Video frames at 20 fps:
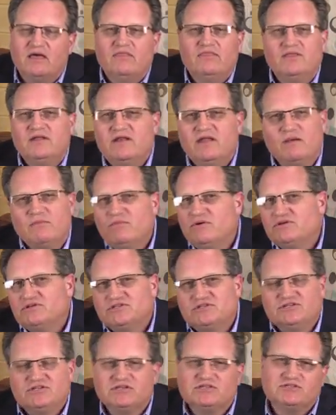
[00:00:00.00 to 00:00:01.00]
the
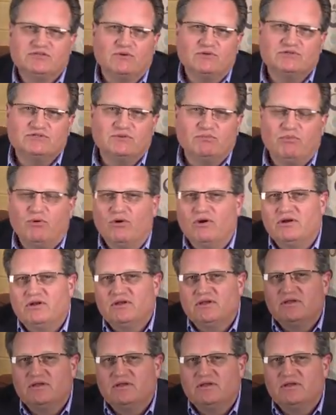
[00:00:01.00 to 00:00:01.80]
numbers just don't support.